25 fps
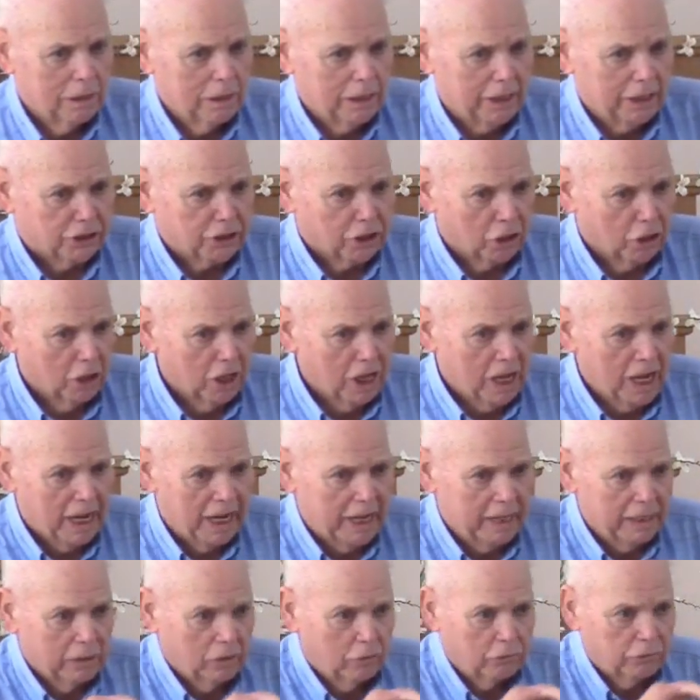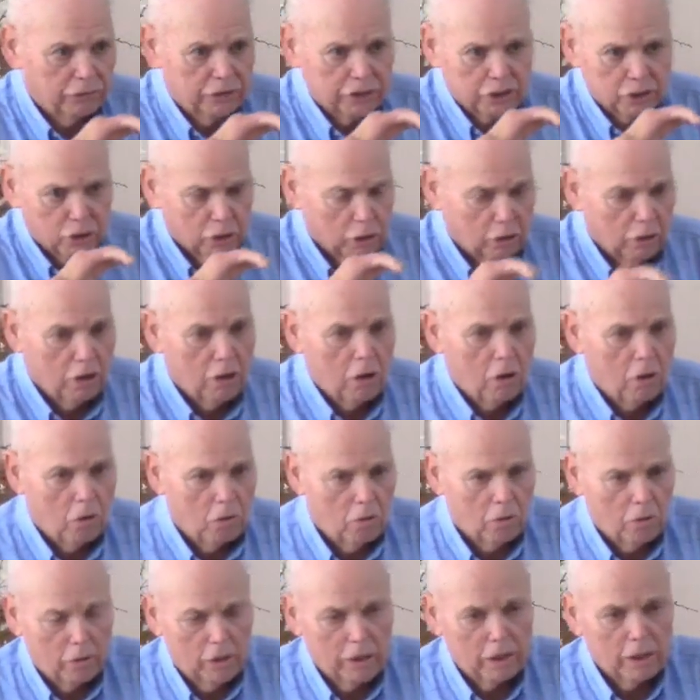its light on this
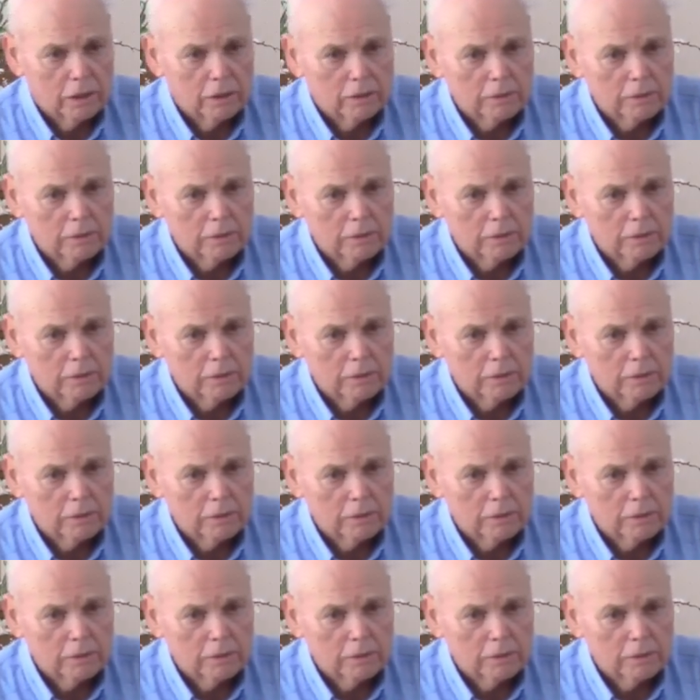log.